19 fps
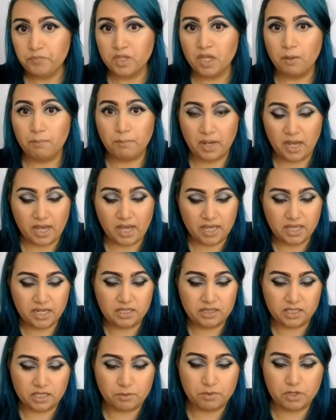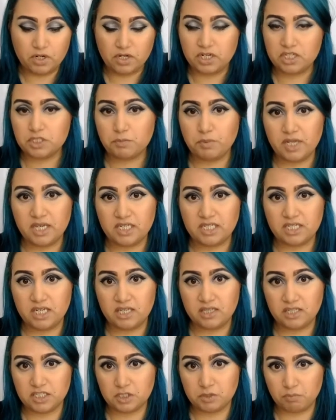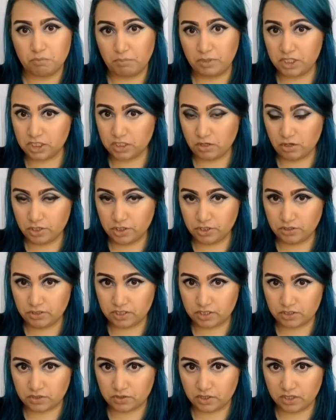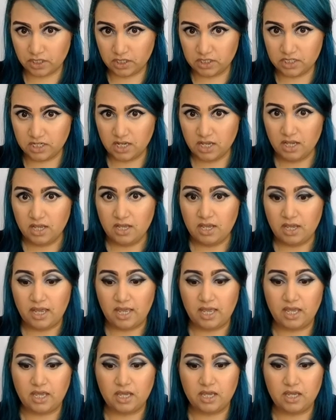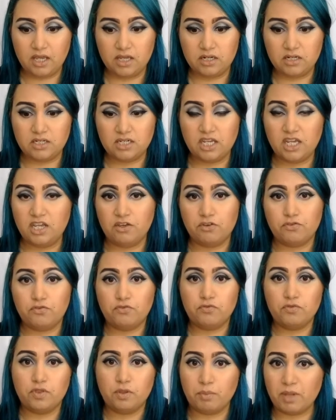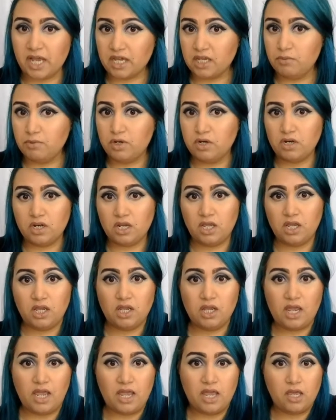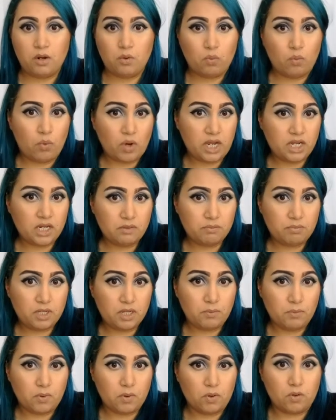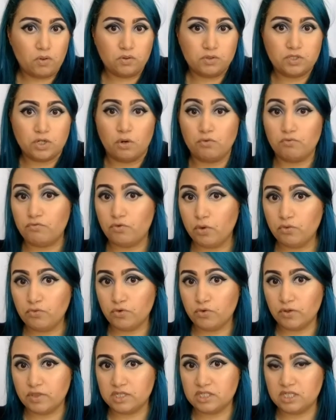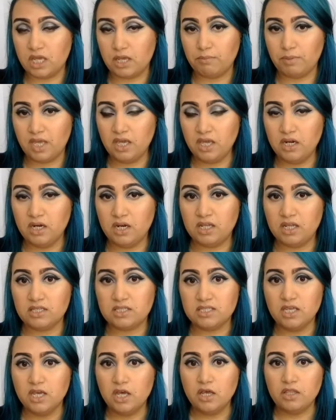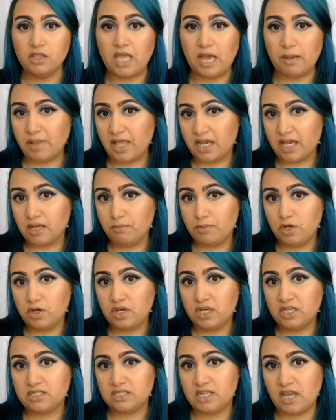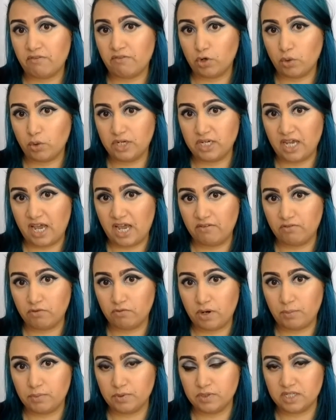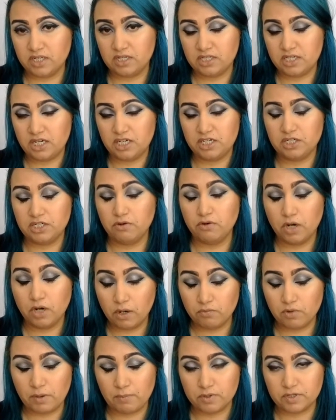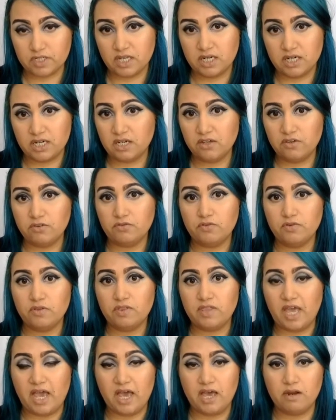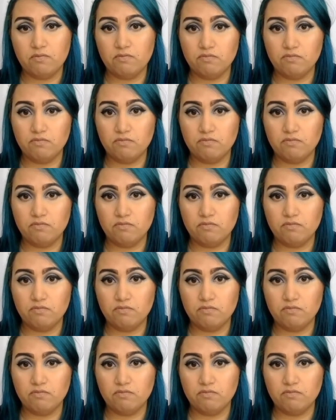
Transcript: But the community is placed in this much larger district, and if the black community and white people don't vote for the same candidates, that black community is never going to have a representation or a representative that